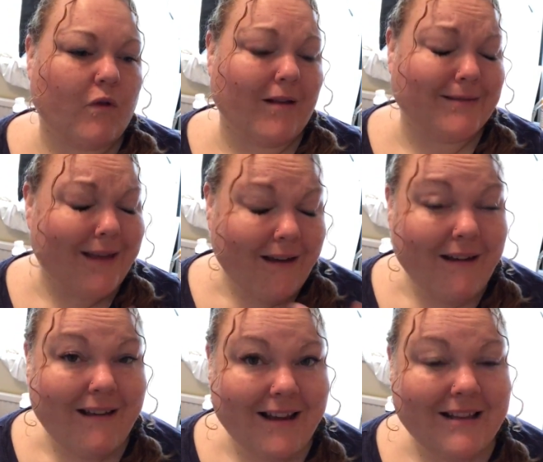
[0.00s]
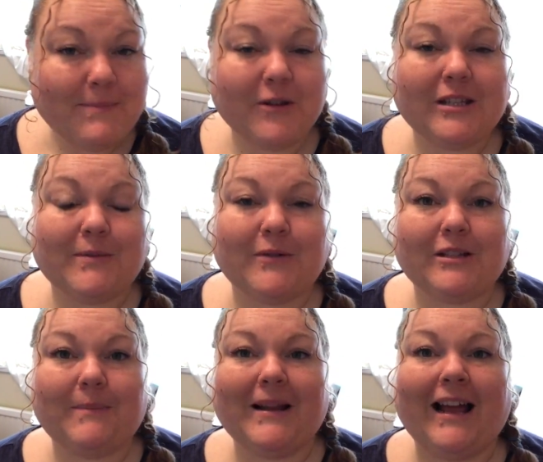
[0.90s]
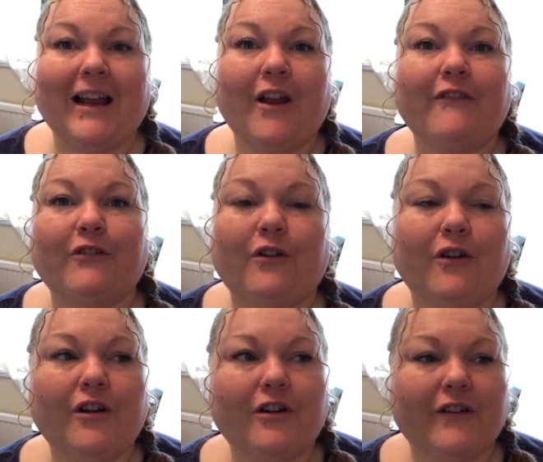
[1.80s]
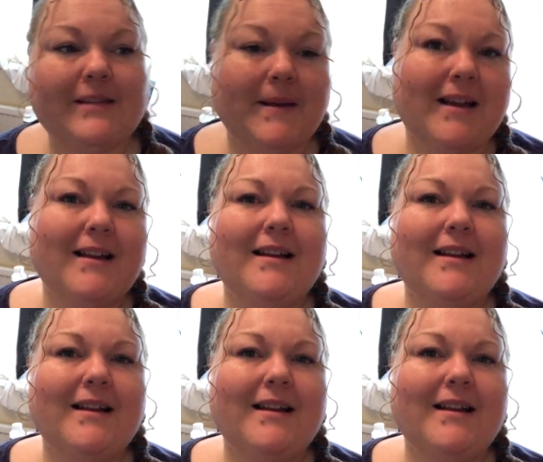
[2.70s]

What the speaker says: as early as possible to plan for Christmas.